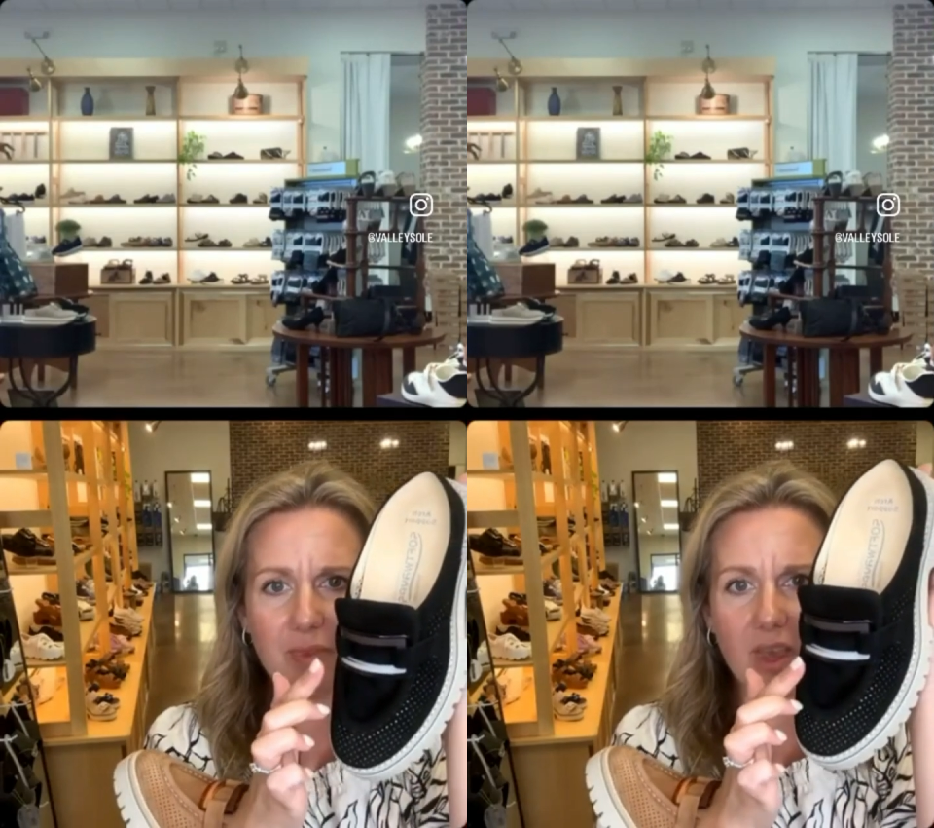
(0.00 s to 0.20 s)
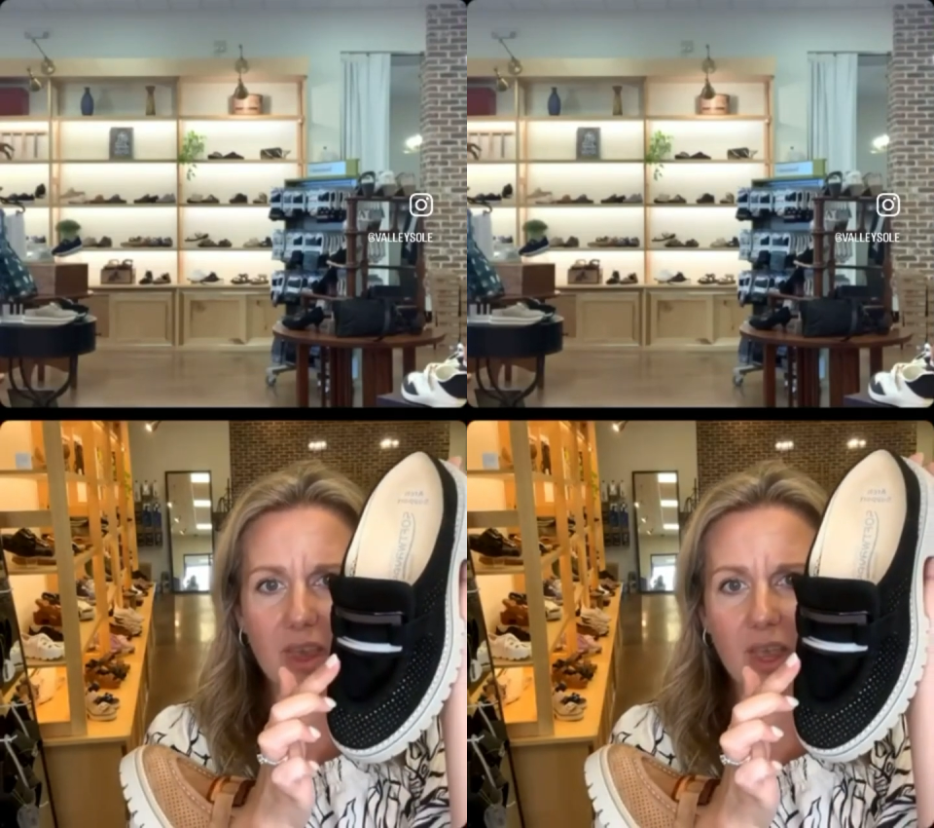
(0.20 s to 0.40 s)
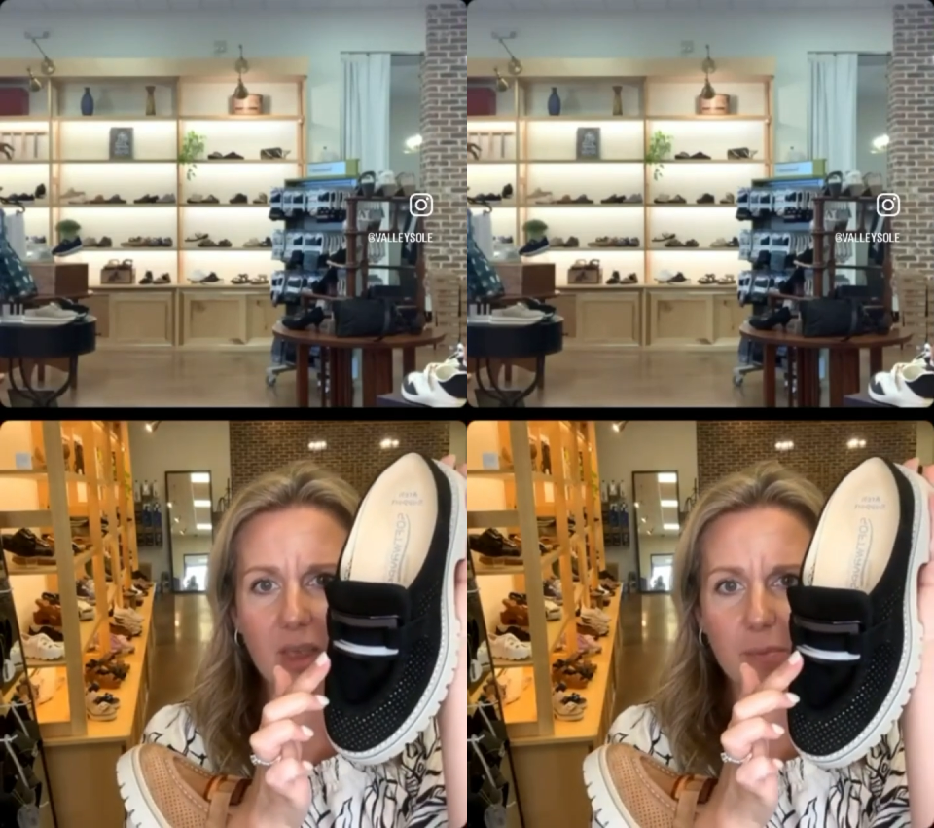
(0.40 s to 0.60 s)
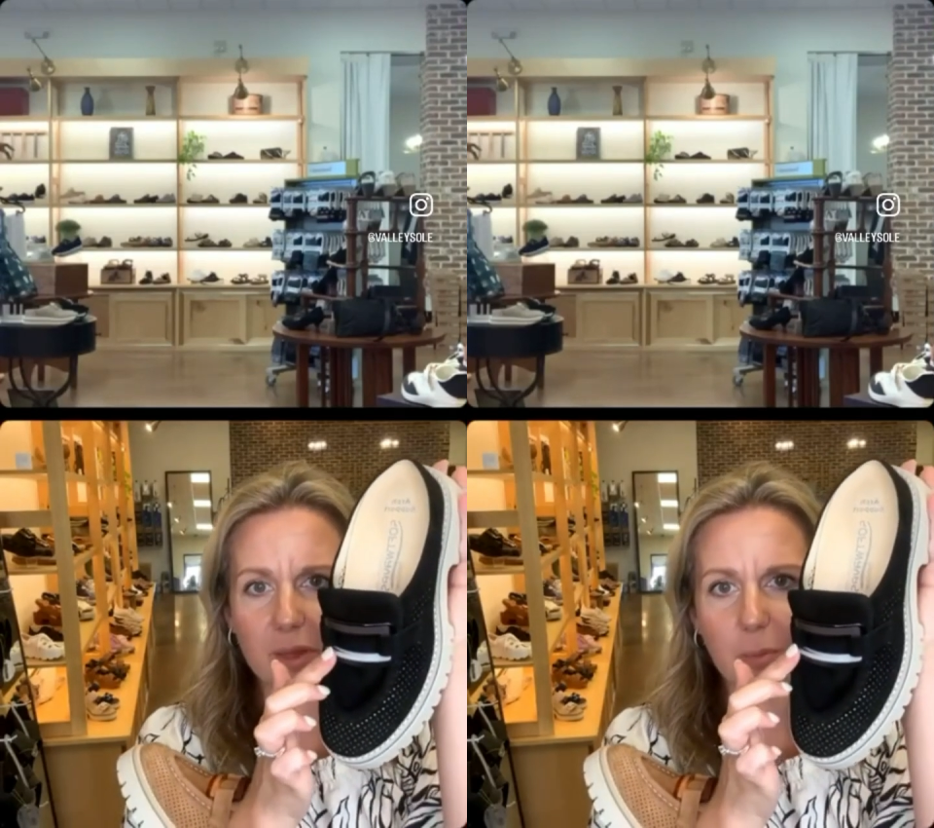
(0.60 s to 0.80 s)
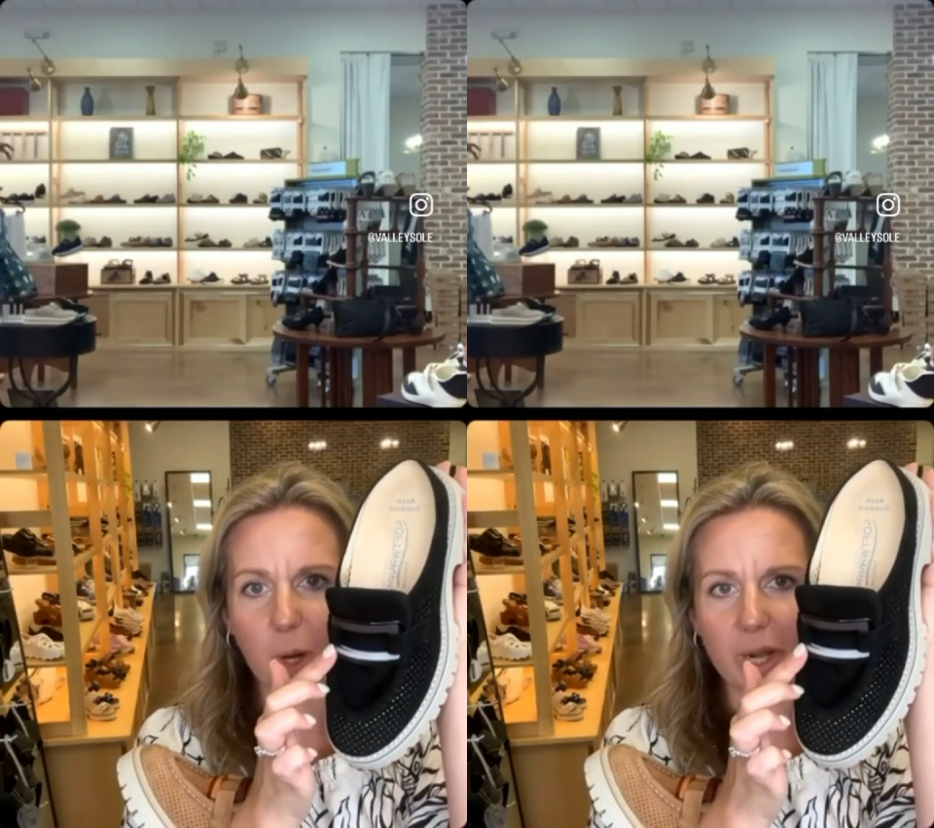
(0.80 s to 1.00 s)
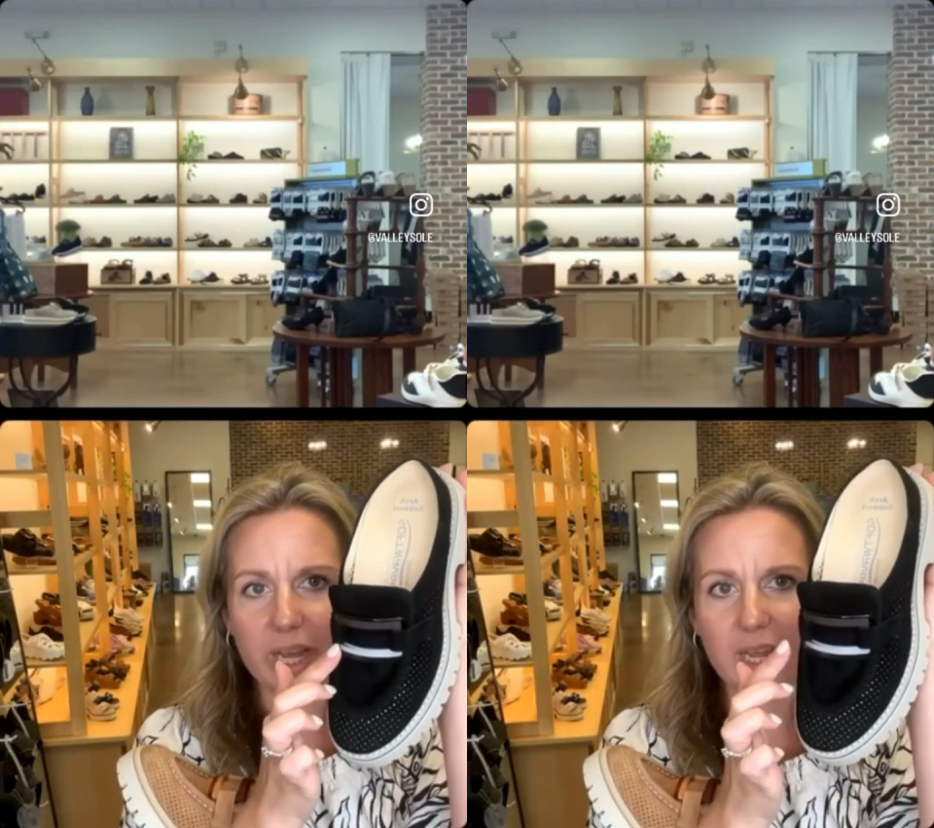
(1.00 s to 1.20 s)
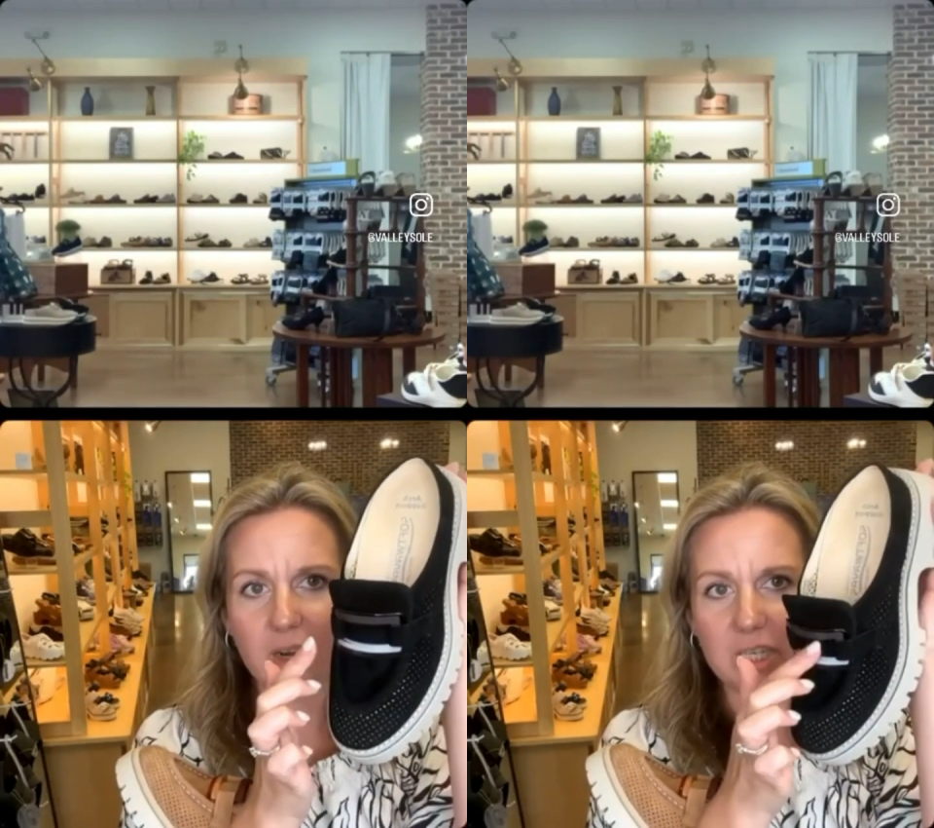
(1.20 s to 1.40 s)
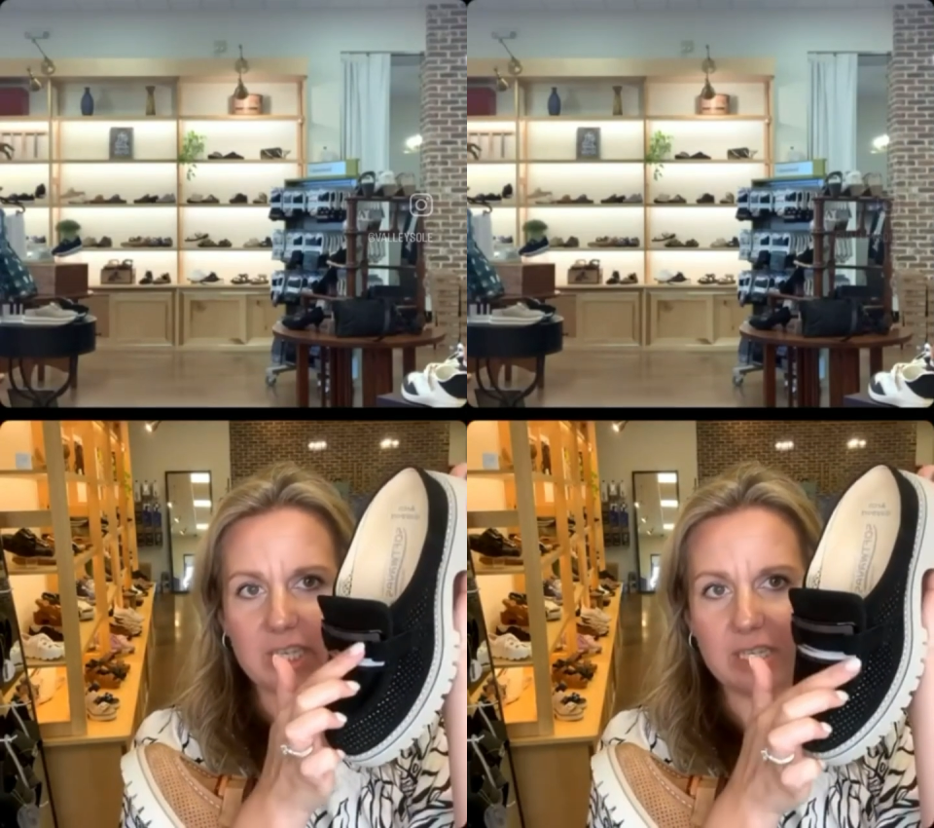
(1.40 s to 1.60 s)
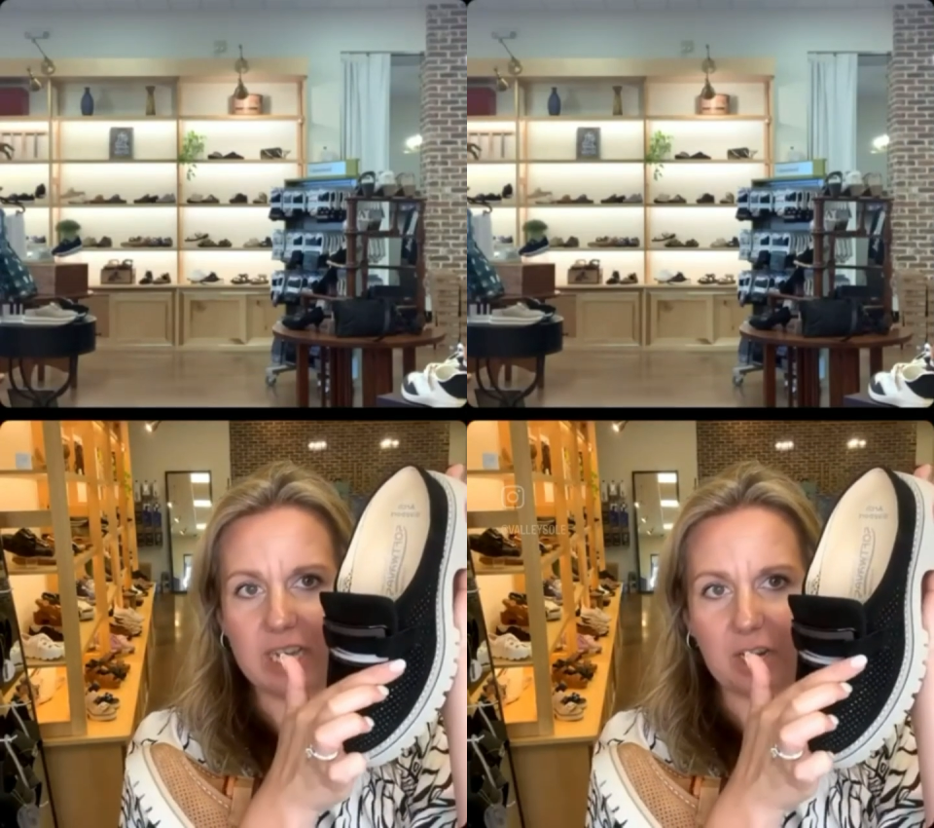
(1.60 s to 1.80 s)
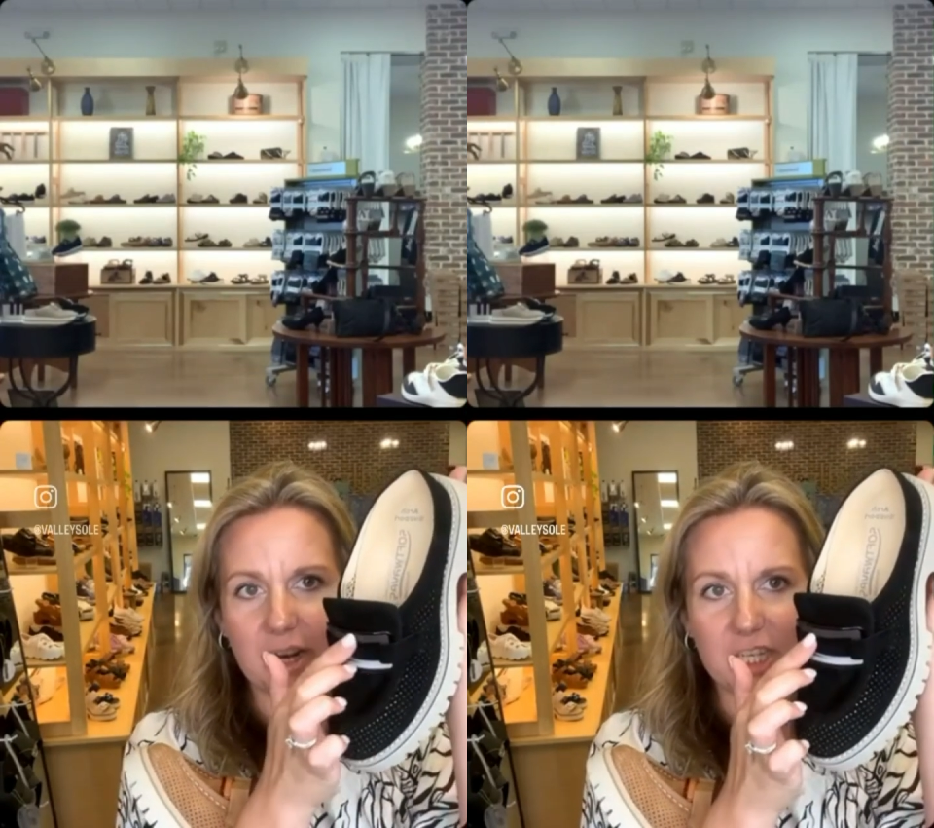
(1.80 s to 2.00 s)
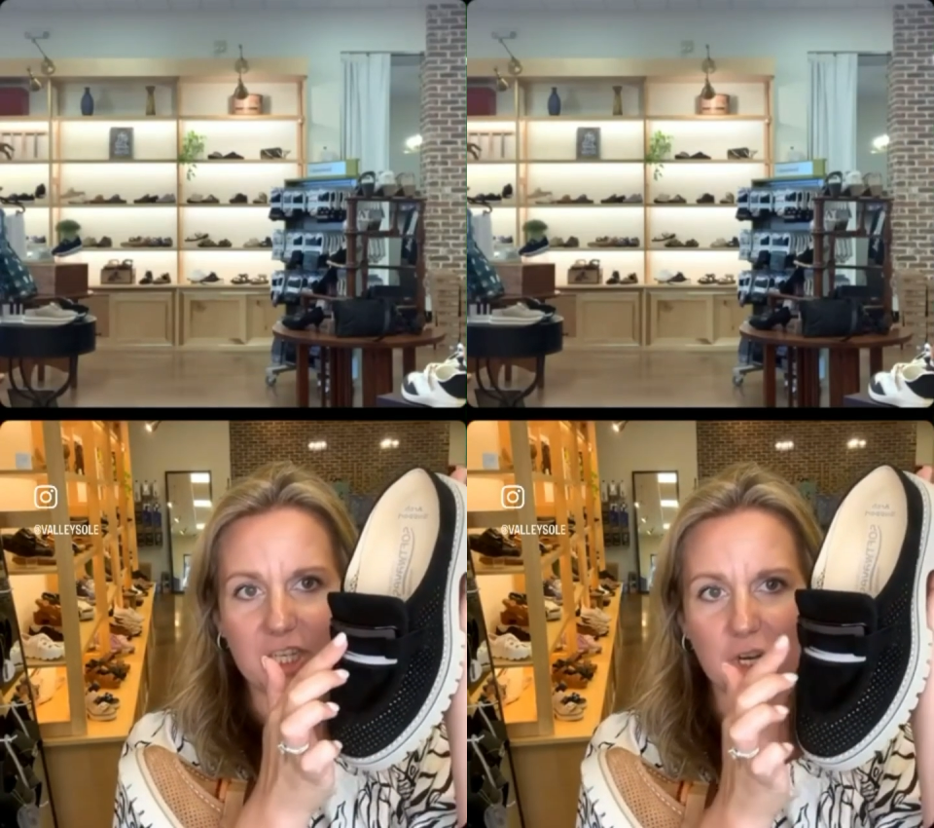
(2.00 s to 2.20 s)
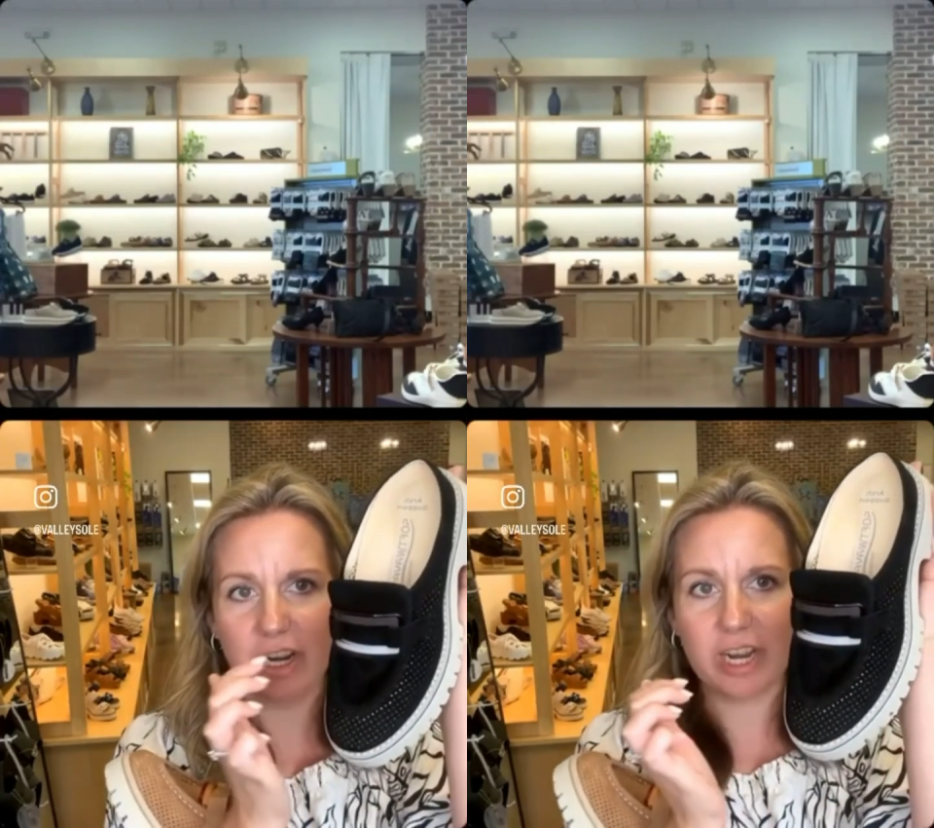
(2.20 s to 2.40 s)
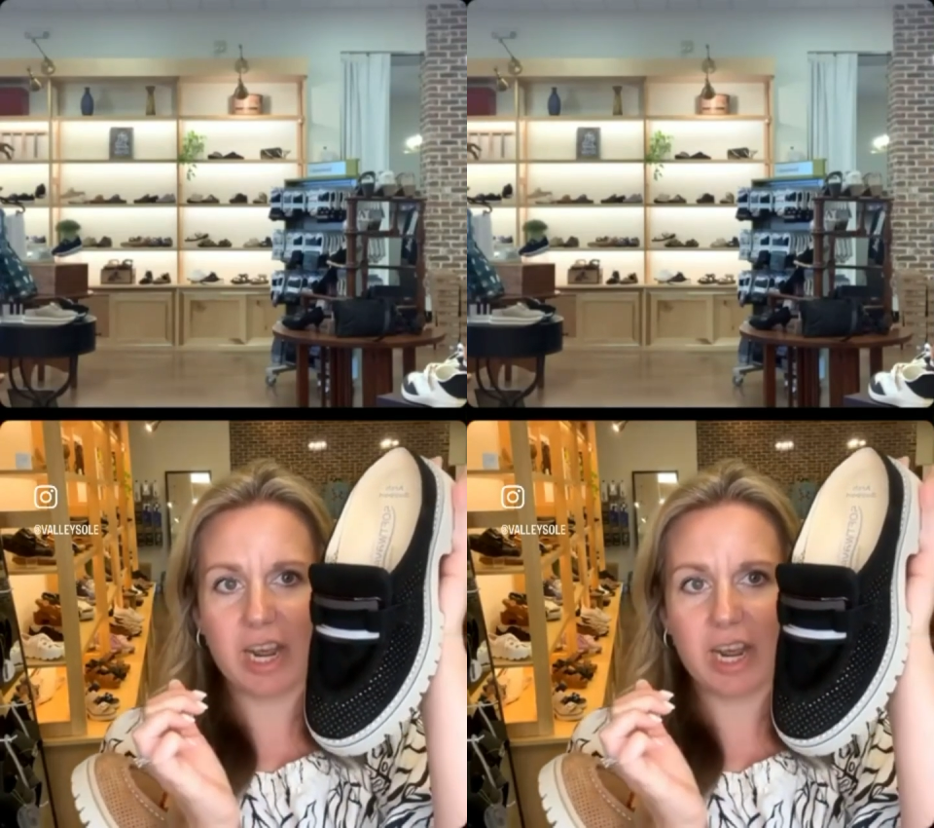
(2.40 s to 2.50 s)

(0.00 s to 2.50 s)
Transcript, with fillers: emblem on it or de decoration on it.